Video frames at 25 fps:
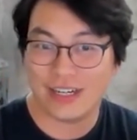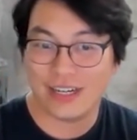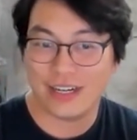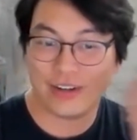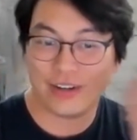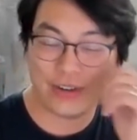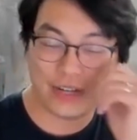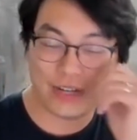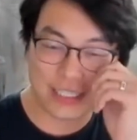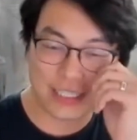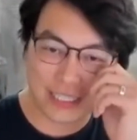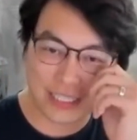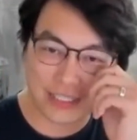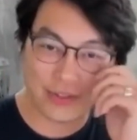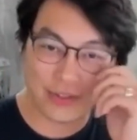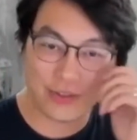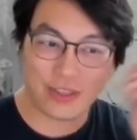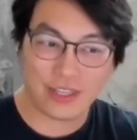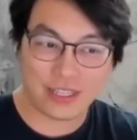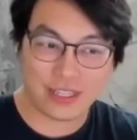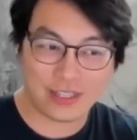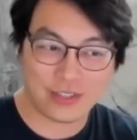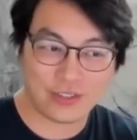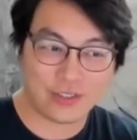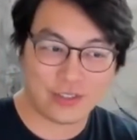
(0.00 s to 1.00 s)
Now, granted, I do
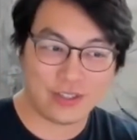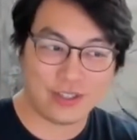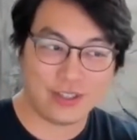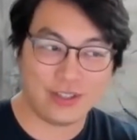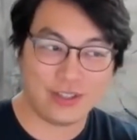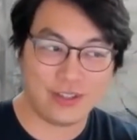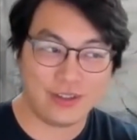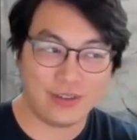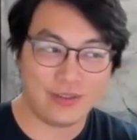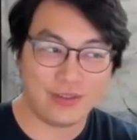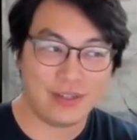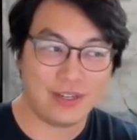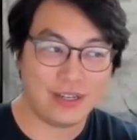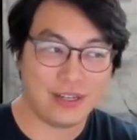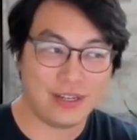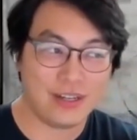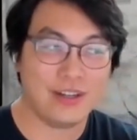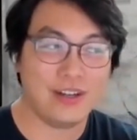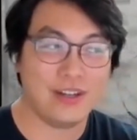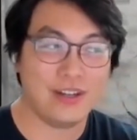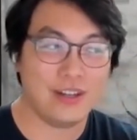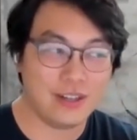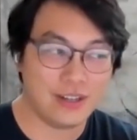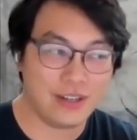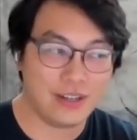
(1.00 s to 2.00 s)
think there's
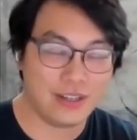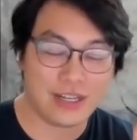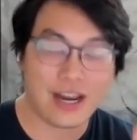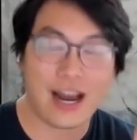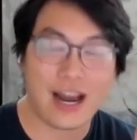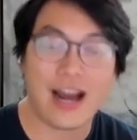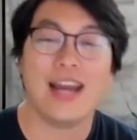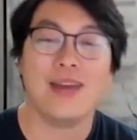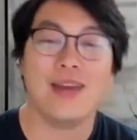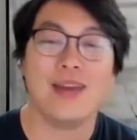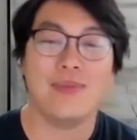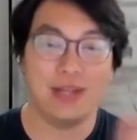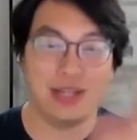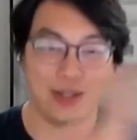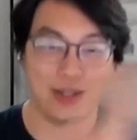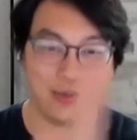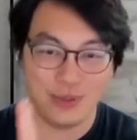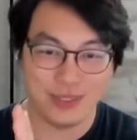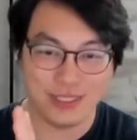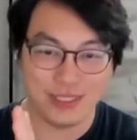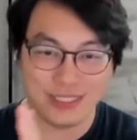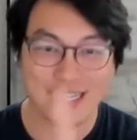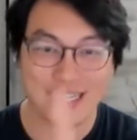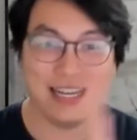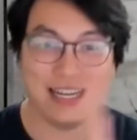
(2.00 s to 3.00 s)
timing
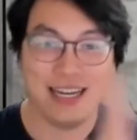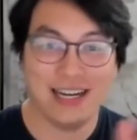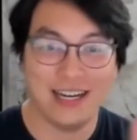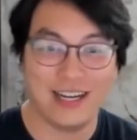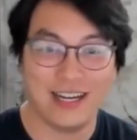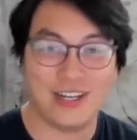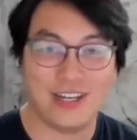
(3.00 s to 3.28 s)
was a